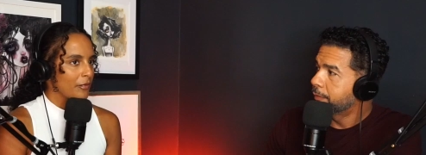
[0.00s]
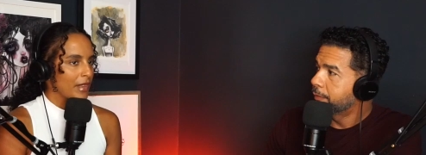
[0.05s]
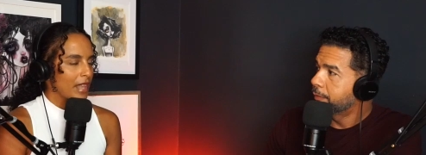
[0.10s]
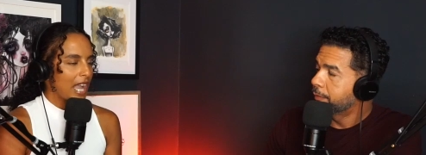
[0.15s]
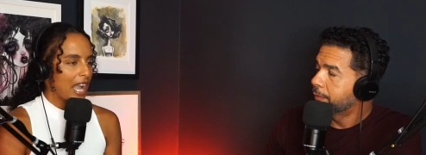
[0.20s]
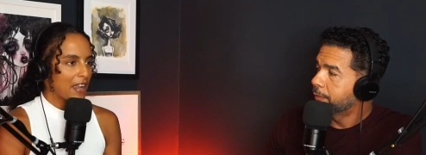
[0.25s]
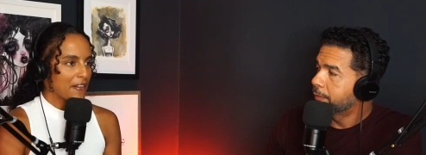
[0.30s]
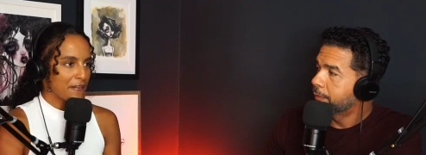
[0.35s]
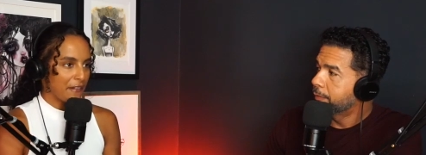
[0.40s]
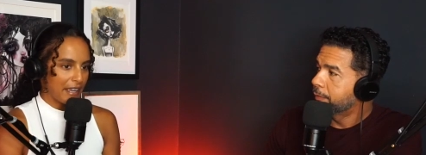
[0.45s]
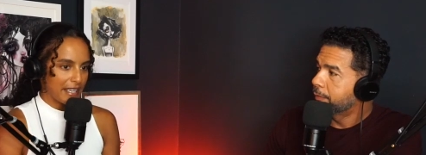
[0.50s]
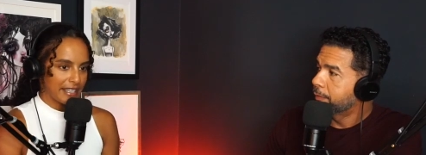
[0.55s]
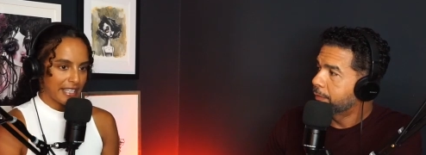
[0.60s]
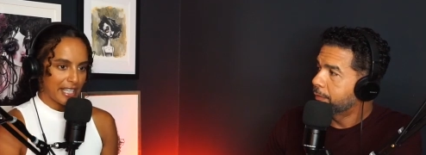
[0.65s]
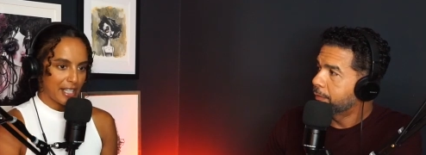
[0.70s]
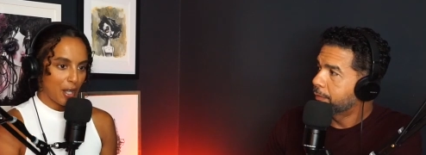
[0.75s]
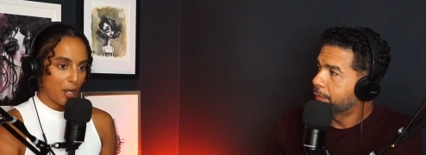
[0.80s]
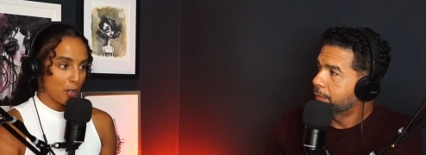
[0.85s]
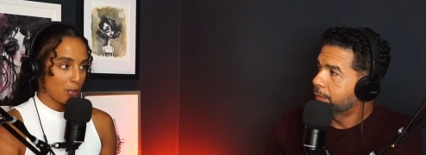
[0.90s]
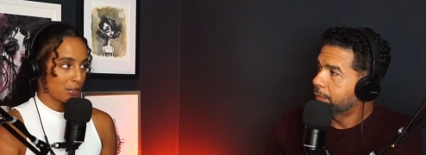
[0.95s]
Speaker 1: I find
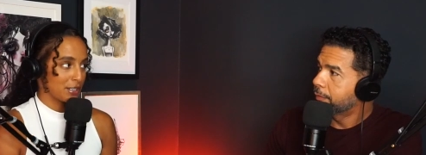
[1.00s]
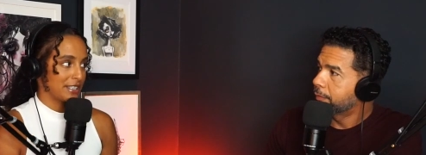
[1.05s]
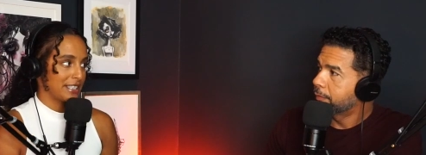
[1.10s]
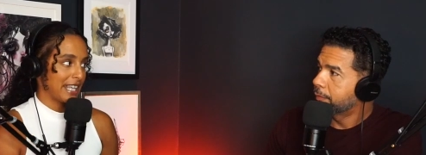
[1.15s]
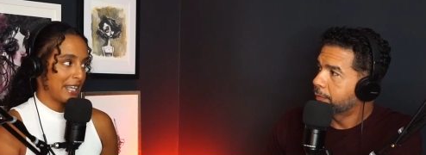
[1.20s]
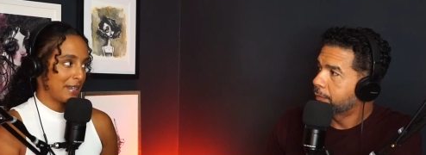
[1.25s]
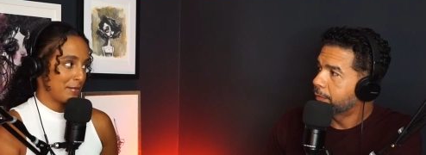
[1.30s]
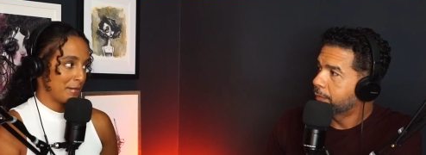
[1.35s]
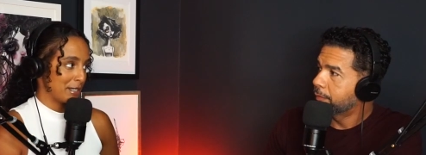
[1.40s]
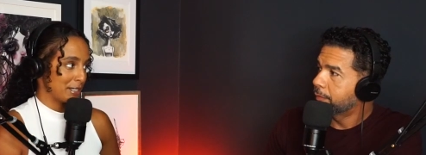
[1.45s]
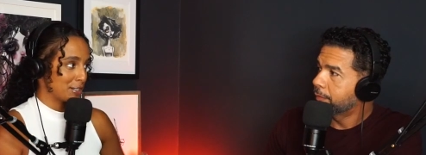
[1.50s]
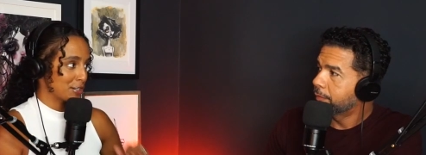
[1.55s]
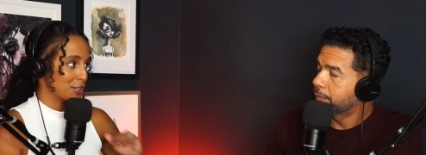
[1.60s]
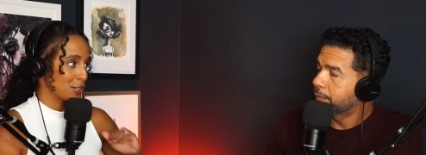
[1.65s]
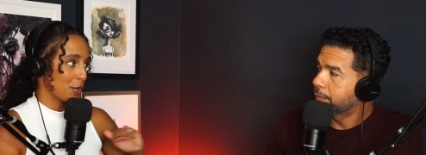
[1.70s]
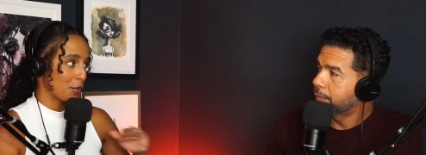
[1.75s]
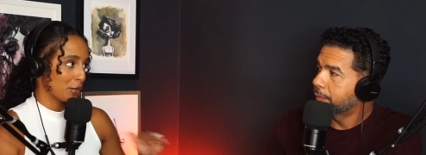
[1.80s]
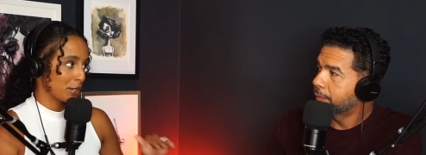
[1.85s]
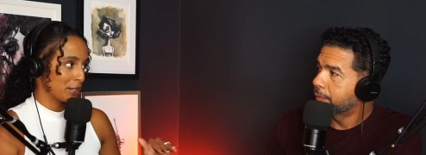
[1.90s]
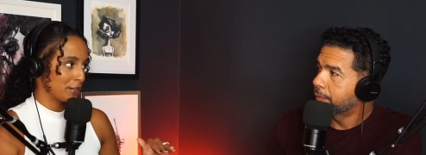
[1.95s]
that whole statement
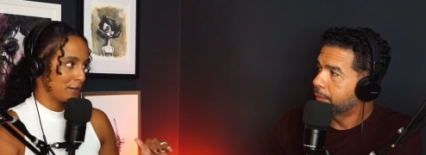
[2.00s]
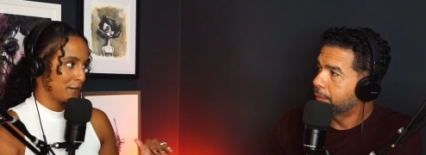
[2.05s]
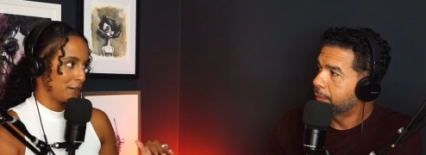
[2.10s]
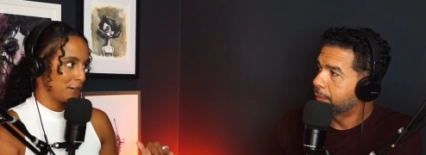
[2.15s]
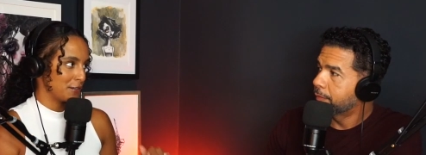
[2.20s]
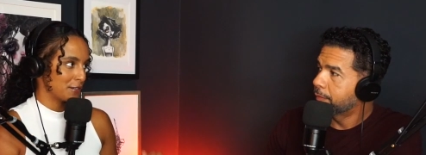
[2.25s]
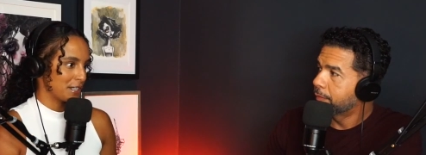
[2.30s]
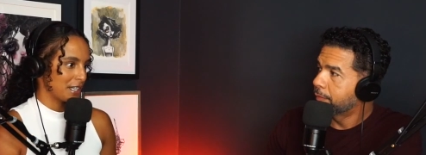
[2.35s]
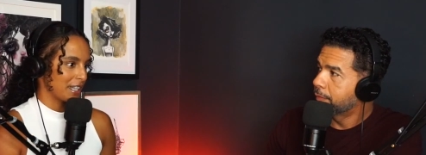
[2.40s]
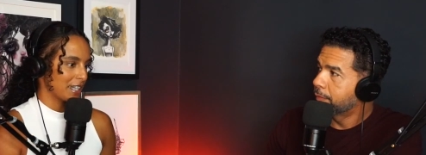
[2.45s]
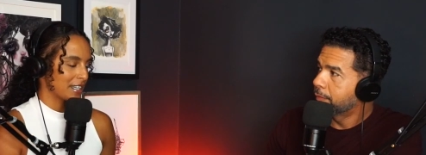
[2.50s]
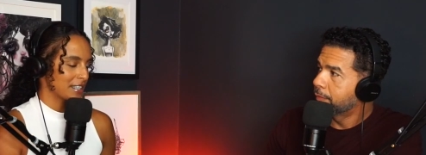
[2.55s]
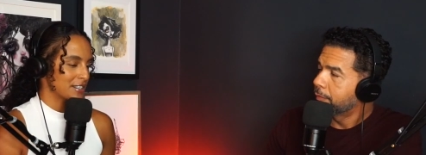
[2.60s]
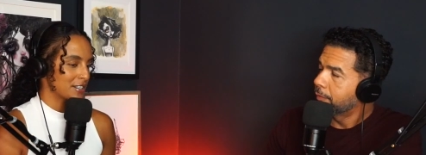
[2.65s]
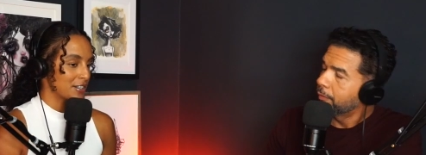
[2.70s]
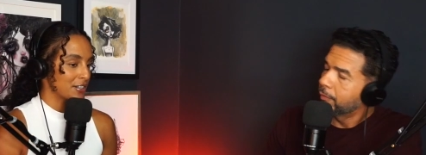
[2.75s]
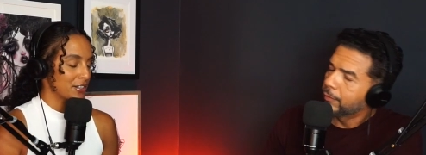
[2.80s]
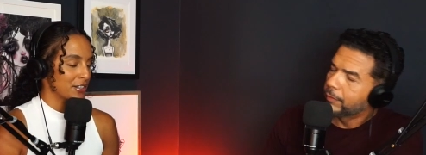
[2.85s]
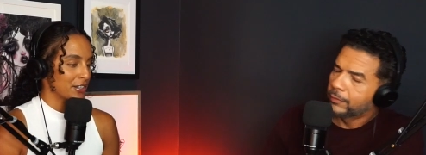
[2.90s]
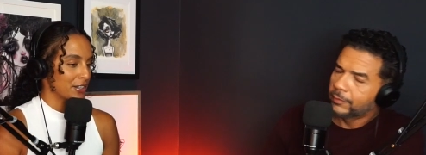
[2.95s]
so confusing because
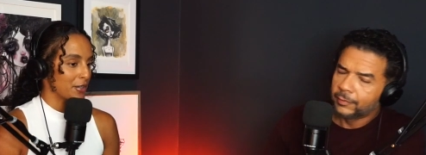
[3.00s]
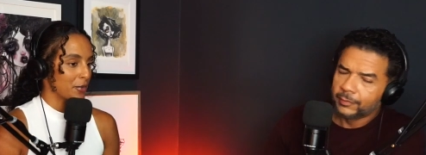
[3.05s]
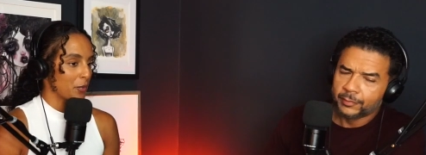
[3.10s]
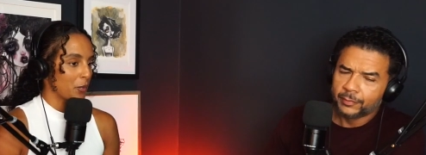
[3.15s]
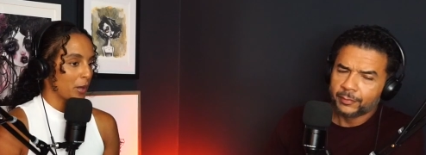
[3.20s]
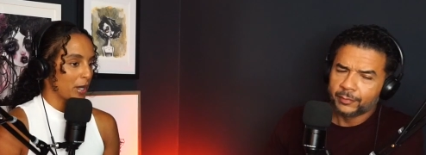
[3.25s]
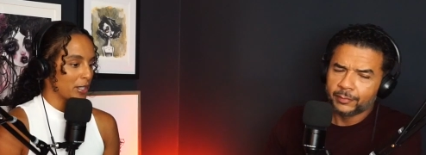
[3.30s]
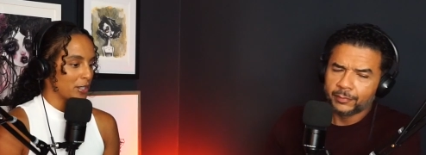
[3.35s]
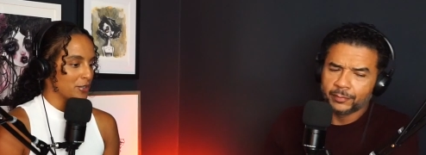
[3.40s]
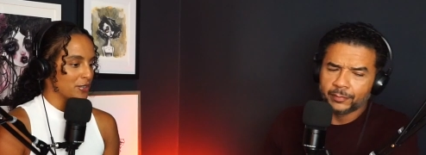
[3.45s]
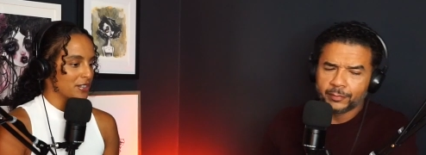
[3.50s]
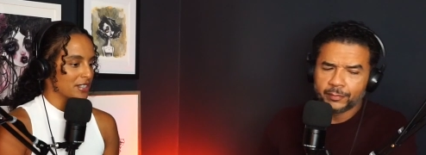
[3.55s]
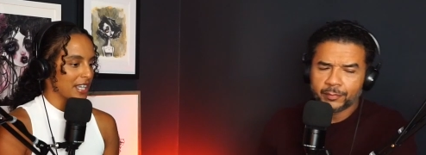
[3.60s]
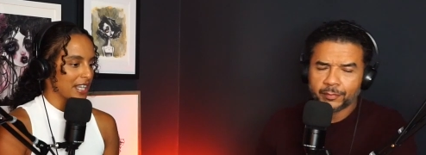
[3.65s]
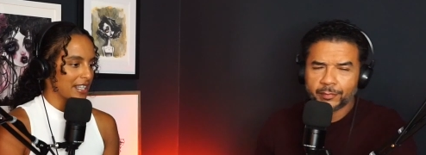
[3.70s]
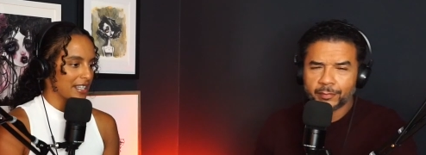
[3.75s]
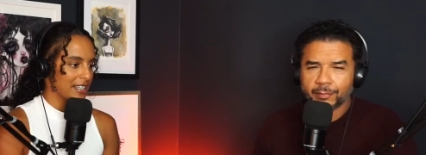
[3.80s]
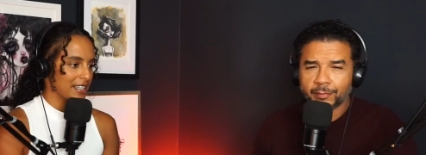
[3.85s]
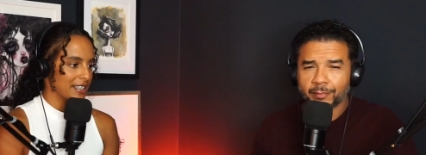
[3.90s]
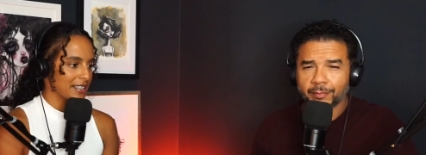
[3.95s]
you're what you
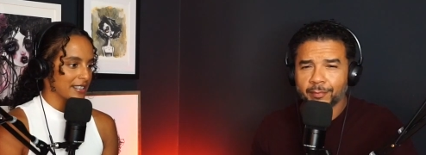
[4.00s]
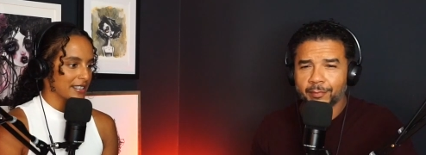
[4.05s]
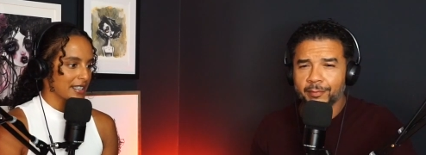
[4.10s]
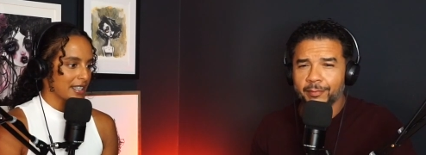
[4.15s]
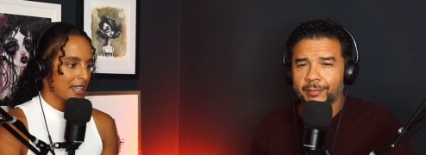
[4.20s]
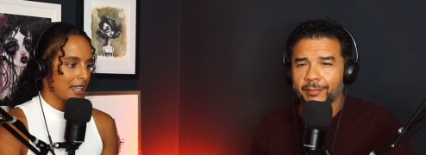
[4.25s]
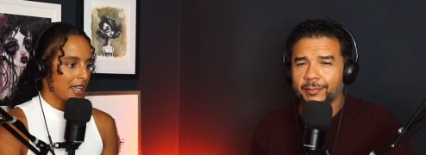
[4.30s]
said is